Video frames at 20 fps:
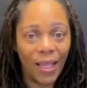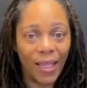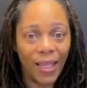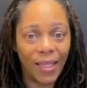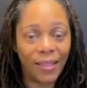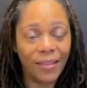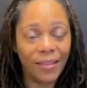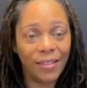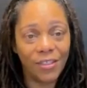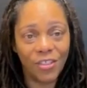
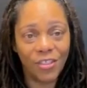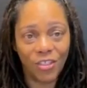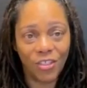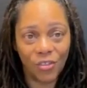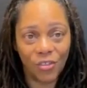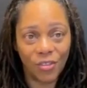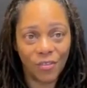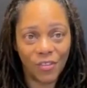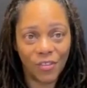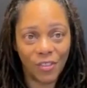In this
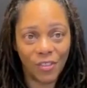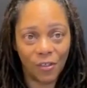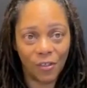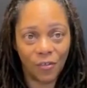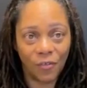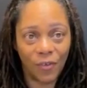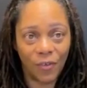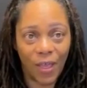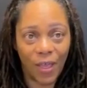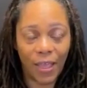year of
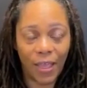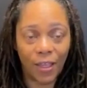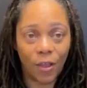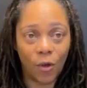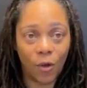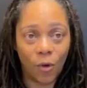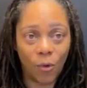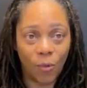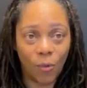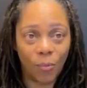self, I
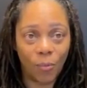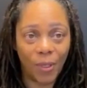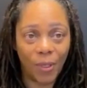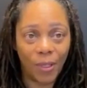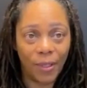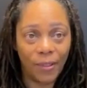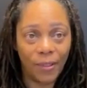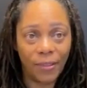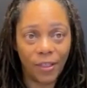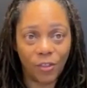hope
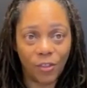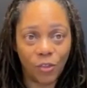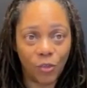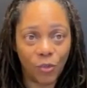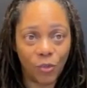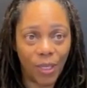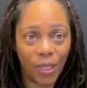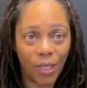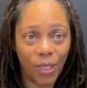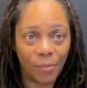that
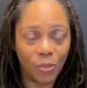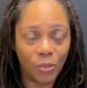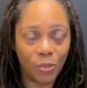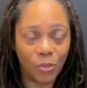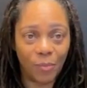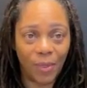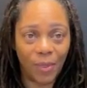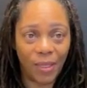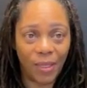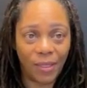you're able
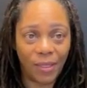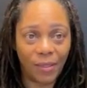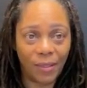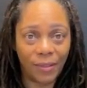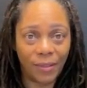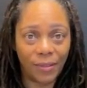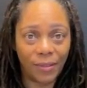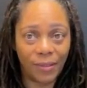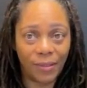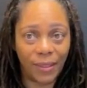to make
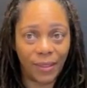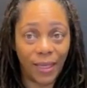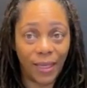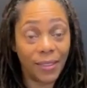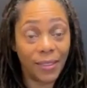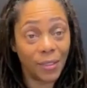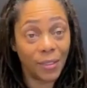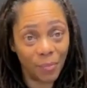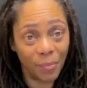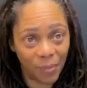a
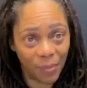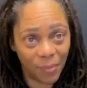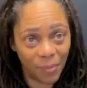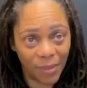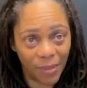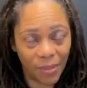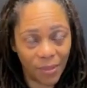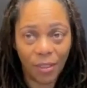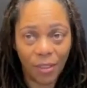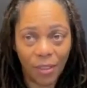
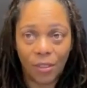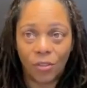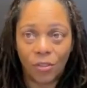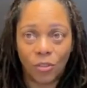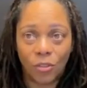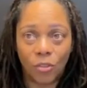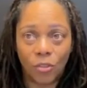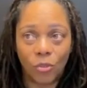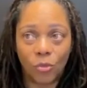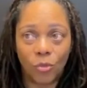commitment
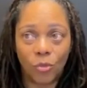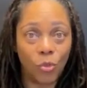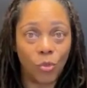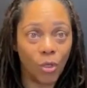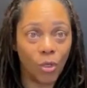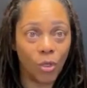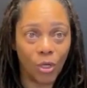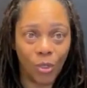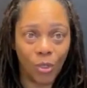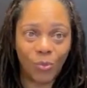to
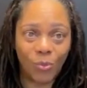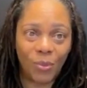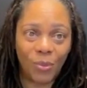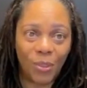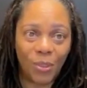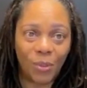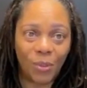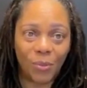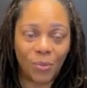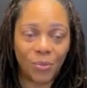your own
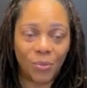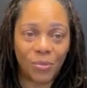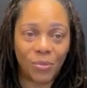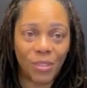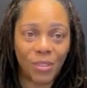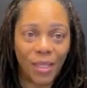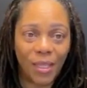goals,